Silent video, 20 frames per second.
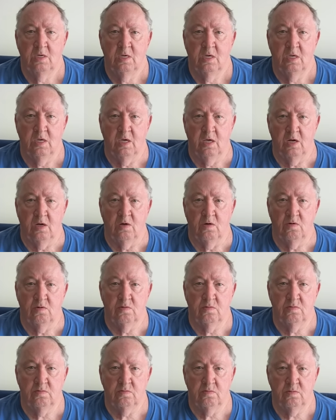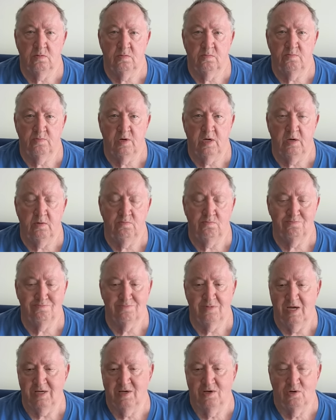you know. But
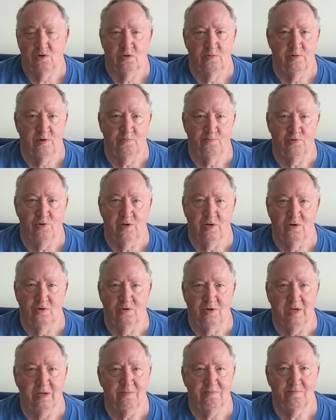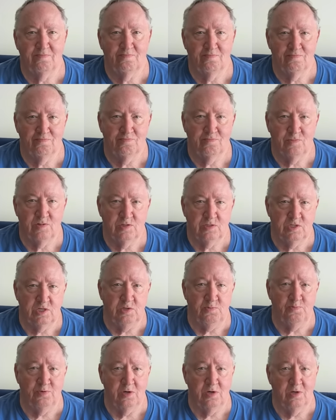I get over it pretty quick. She's
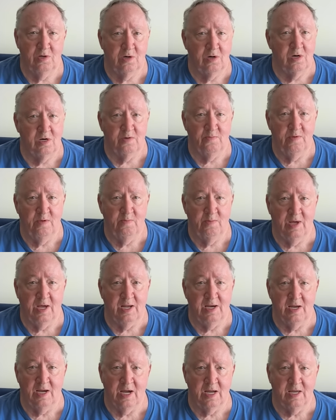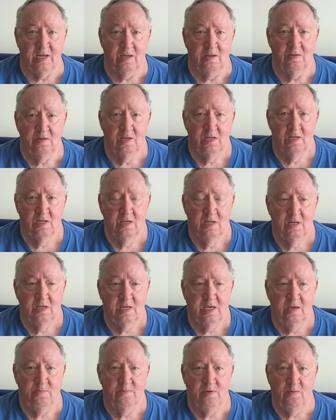pretty hard to be mad at. I
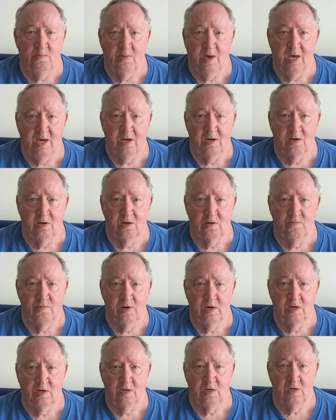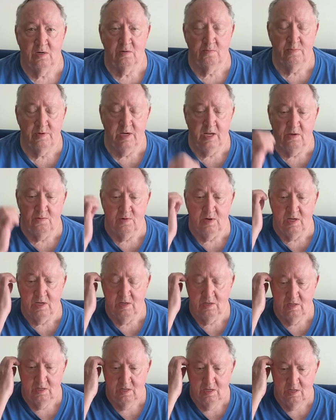can't be mad at her very long. But anyway,
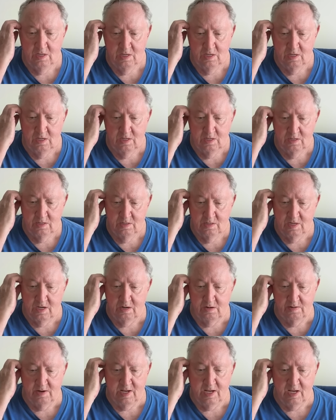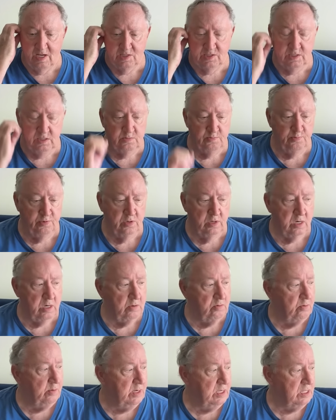I don't know how she's put up
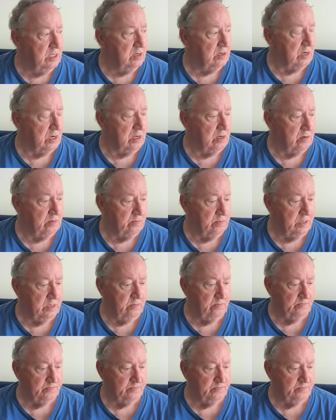with me this long, but